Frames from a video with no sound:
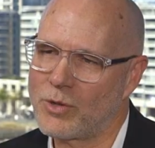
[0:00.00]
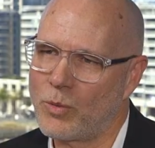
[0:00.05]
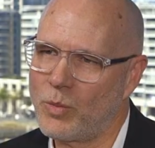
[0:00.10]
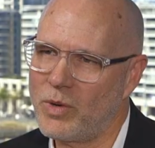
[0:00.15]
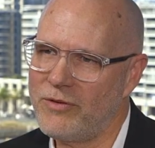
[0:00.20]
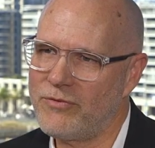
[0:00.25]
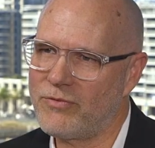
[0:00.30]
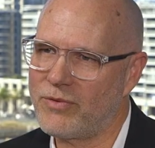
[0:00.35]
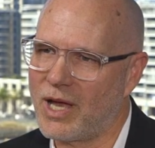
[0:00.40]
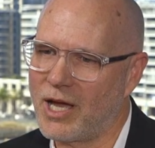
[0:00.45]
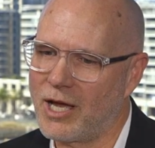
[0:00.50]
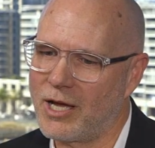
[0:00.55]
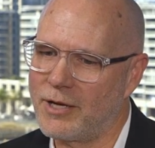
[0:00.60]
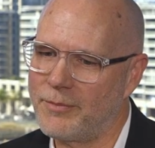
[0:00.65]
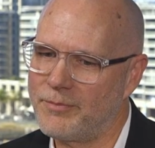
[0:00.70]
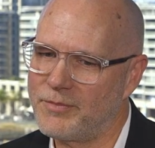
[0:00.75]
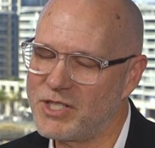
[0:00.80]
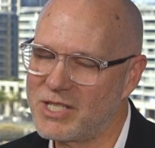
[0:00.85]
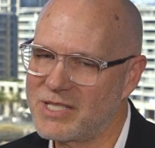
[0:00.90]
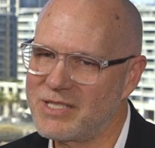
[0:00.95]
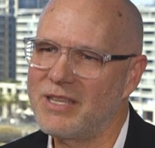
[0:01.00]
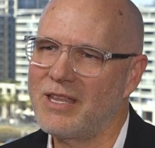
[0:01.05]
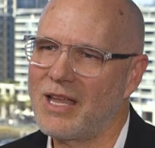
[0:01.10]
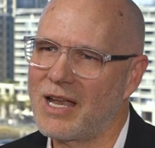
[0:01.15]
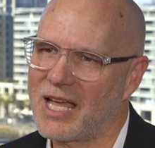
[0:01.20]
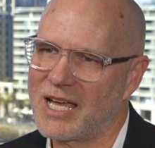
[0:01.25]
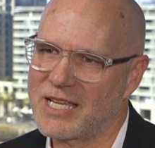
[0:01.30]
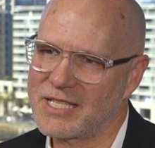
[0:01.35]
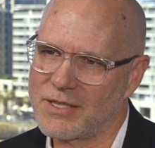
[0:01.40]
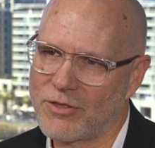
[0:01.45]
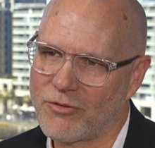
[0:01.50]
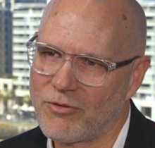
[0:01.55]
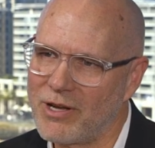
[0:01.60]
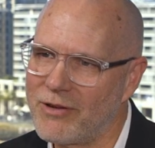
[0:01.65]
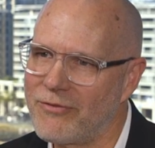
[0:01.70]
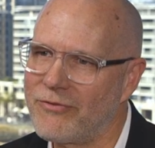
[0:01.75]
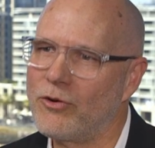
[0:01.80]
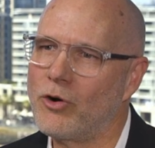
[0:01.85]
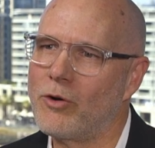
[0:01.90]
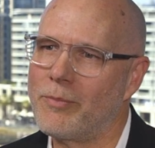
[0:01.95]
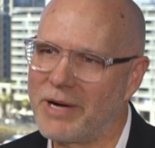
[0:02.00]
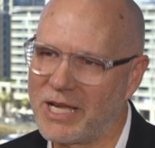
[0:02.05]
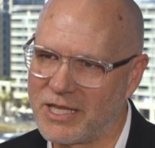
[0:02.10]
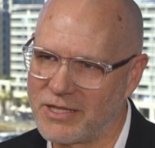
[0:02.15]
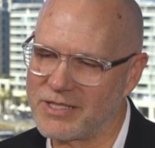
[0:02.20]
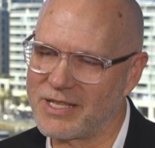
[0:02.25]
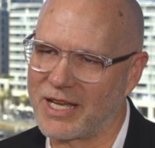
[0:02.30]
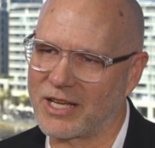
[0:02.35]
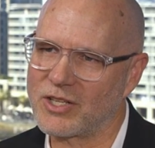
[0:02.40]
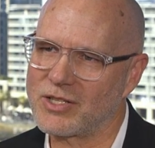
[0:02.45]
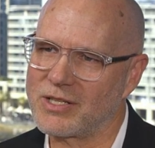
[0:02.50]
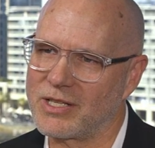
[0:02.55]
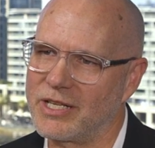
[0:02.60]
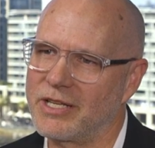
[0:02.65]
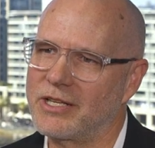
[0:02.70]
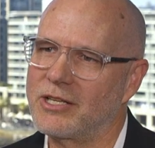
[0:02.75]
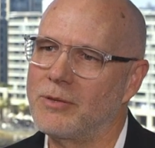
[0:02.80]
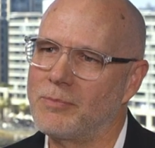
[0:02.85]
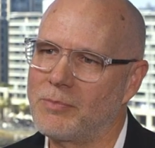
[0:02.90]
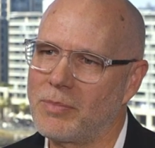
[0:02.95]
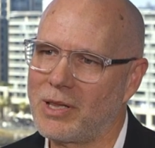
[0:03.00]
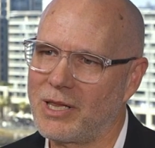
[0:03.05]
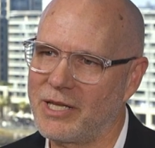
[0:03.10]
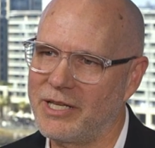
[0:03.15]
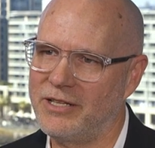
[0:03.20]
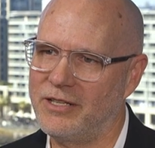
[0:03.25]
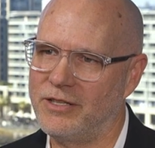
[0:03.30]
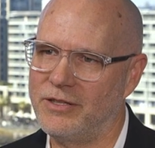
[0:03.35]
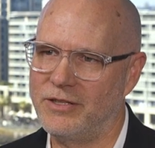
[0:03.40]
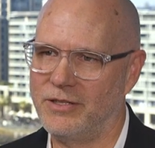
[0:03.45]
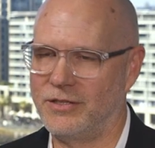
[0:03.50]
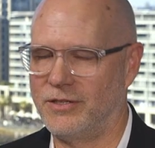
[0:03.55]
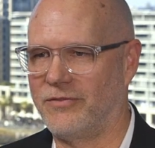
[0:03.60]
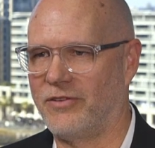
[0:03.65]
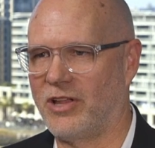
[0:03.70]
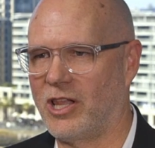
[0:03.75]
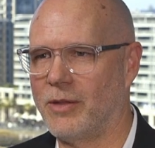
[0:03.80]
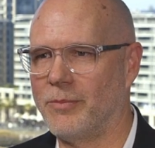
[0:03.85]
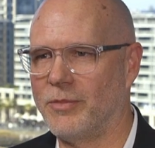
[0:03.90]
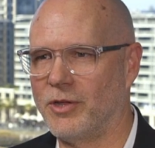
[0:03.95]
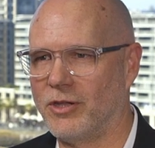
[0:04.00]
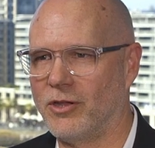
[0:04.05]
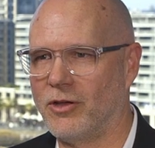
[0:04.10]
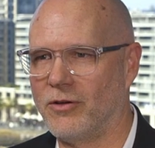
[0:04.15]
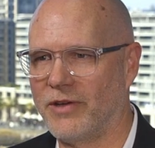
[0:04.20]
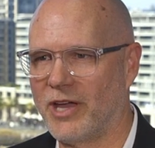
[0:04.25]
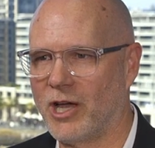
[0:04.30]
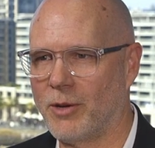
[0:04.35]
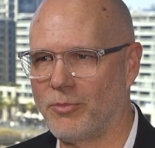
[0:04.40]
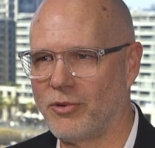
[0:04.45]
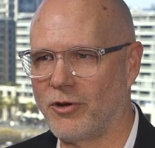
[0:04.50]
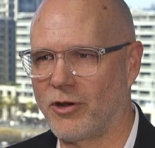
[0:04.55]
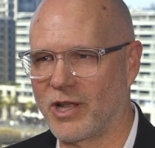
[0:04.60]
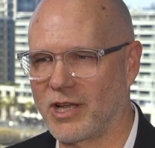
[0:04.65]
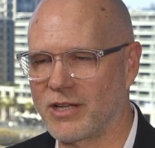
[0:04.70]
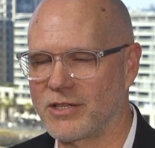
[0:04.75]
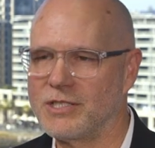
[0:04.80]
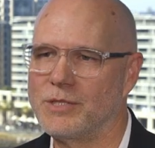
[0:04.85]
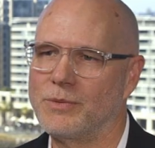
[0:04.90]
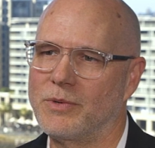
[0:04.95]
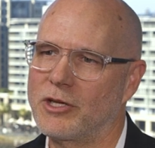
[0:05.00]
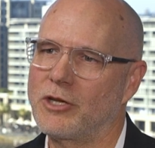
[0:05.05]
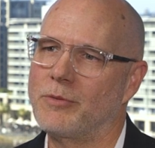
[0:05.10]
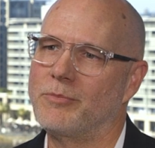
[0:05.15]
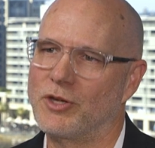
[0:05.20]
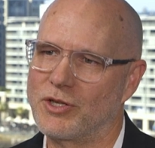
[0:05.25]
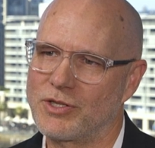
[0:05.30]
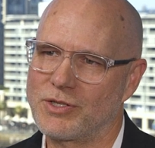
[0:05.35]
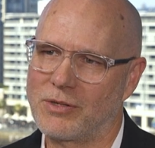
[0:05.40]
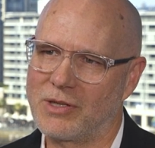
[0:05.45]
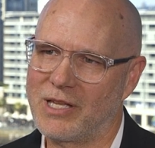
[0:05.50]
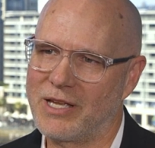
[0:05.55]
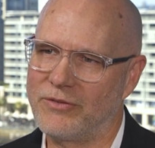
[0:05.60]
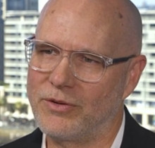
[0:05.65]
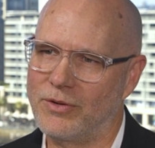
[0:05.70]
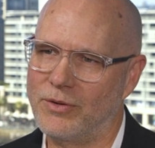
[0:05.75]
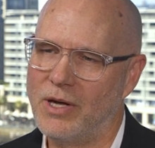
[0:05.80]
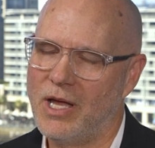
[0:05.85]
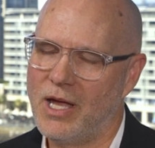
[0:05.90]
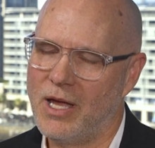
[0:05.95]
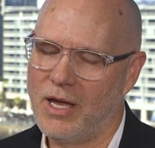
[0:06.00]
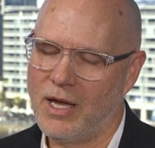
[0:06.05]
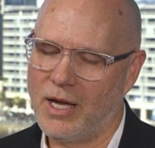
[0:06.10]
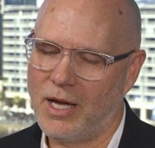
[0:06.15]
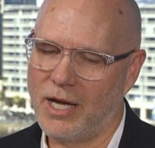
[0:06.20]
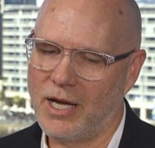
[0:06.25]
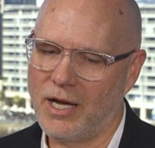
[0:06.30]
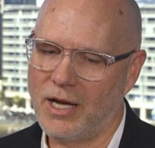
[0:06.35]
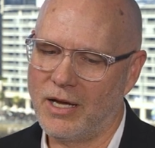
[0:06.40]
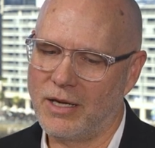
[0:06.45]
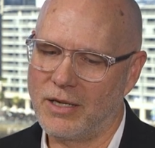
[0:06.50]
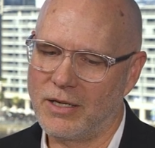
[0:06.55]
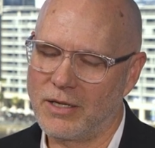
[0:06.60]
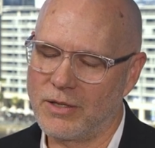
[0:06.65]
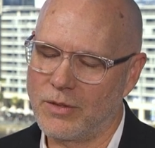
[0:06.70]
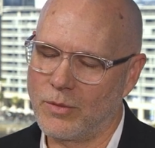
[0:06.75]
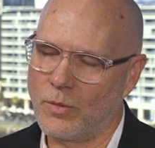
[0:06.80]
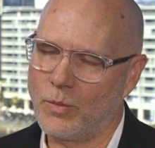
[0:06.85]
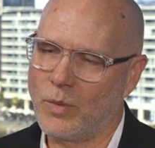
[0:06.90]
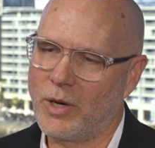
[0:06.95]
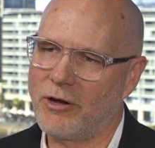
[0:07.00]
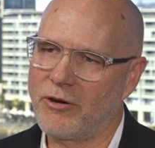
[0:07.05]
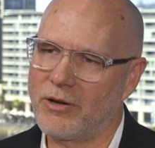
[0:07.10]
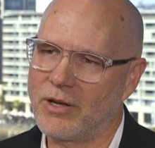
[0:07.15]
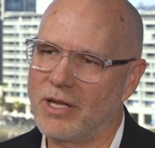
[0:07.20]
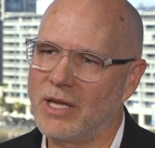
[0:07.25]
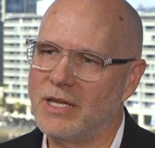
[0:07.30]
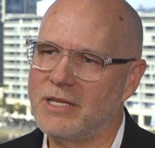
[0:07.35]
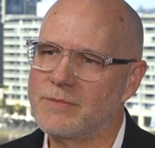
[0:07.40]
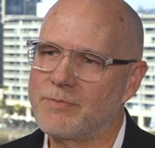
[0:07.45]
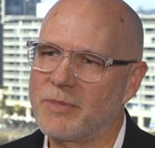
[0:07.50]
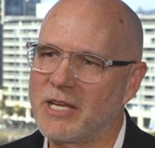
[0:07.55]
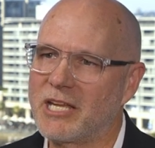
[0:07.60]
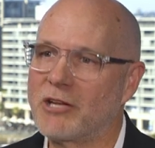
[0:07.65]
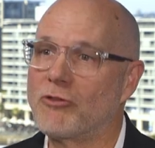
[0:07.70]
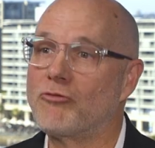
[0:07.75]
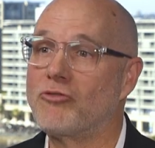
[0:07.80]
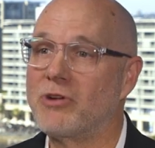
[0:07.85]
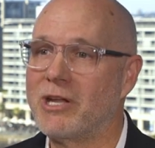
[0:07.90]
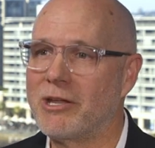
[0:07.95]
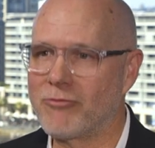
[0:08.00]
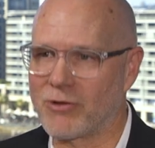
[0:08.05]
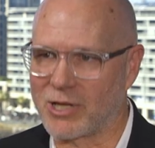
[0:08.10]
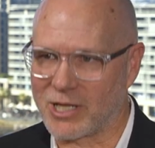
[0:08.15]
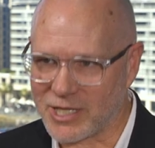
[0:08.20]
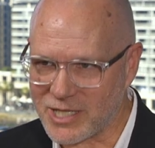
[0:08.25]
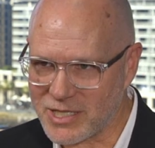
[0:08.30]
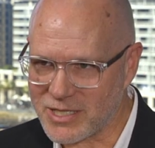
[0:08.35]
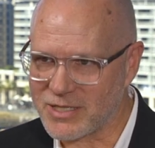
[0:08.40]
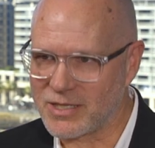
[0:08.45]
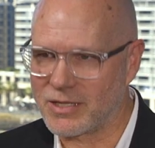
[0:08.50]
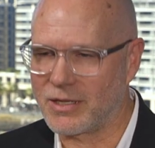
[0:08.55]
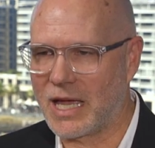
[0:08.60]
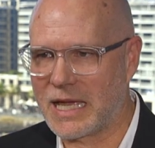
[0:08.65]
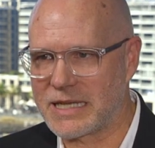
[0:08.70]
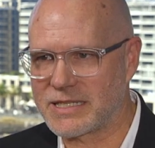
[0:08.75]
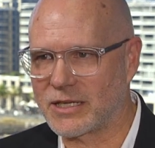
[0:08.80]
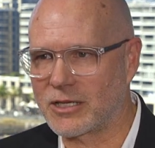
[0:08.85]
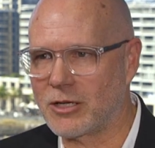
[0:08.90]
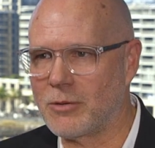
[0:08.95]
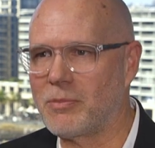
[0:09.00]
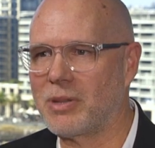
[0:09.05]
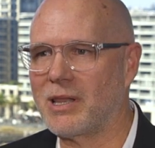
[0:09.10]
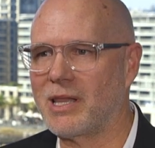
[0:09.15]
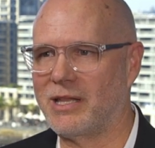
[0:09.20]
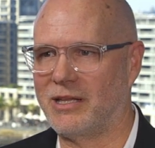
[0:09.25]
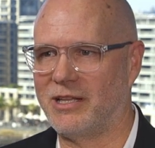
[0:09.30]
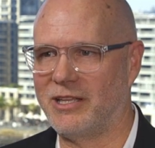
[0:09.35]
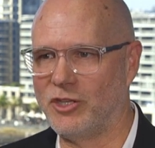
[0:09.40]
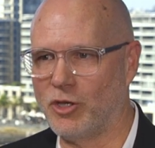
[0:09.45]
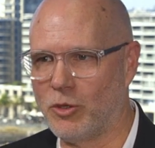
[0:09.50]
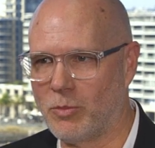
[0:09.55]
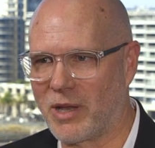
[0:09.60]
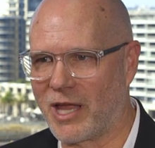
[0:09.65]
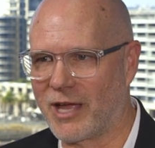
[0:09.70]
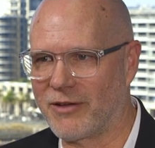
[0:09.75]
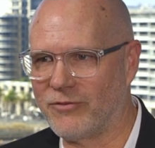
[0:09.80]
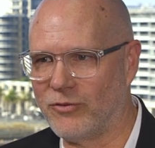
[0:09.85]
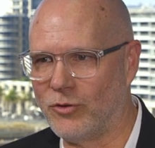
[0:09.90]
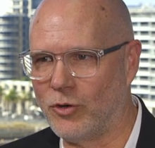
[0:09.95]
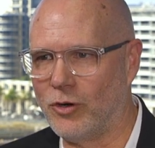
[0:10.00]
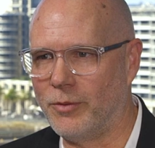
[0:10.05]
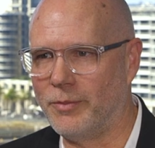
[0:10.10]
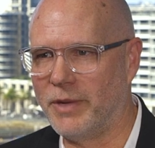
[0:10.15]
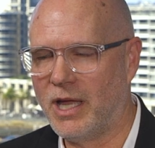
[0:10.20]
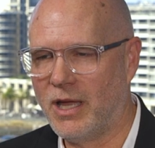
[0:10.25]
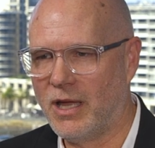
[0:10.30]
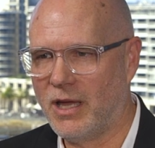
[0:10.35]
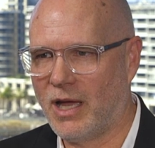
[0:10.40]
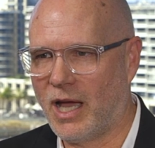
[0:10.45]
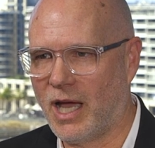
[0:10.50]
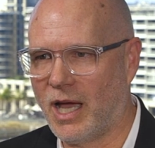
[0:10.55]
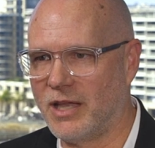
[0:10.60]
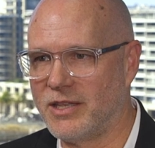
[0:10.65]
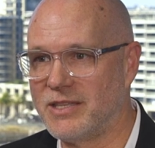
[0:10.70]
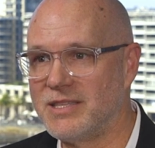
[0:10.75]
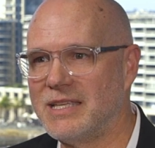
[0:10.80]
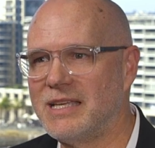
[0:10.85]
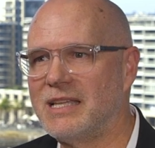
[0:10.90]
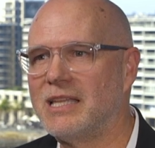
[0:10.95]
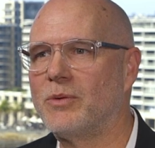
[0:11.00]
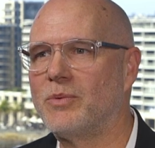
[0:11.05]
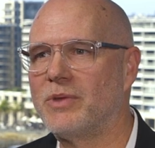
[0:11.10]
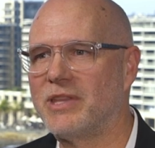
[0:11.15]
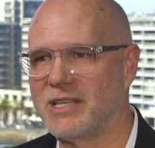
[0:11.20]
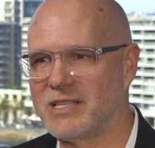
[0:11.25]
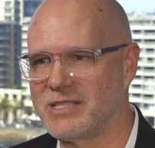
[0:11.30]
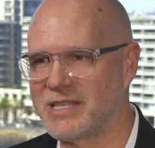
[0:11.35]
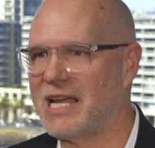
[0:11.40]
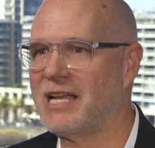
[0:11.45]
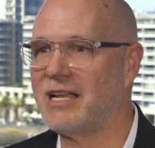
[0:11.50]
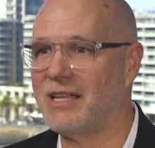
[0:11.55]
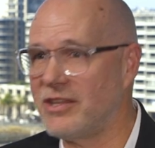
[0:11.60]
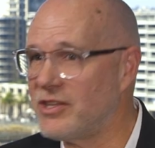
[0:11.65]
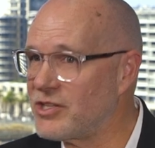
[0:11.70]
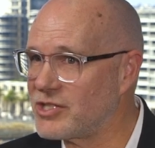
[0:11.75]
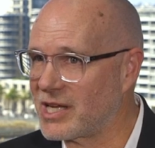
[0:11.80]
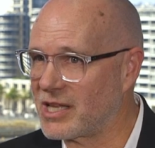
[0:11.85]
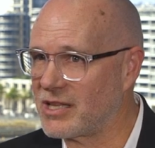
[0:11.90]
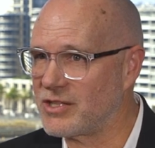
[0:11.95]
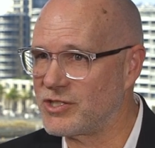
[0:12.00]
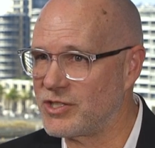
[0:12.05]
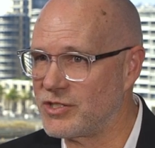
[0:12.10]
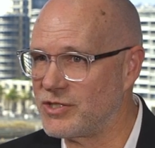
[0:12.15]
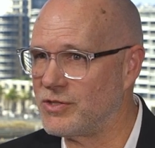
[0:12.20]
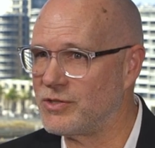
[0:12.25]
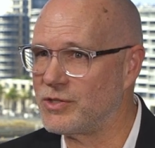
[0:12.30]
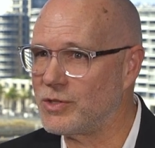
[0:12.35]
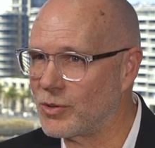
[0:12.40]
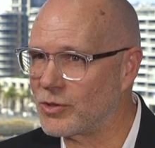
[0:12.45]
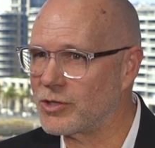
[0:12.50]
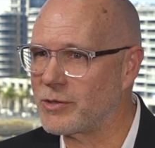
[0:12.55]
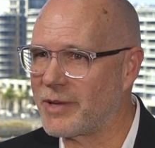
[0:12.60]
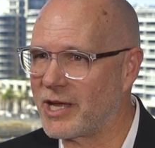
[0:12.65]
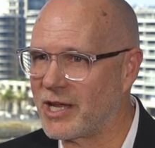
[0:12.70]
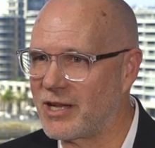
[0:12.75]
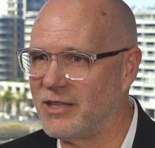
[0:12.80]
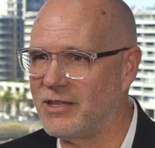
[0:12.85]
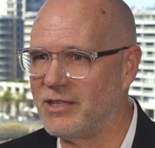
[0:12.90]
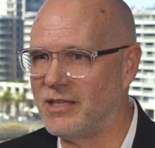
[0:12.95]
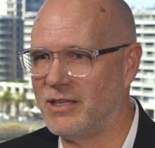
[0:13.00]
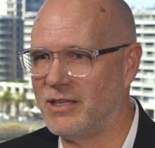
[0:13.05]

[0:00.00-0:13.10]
So we've just in the last 3 or 4 months actually completed the development of our product to a commercial level where it is being re-released as a completely new platform, dealing with exactly the challenges you talked about in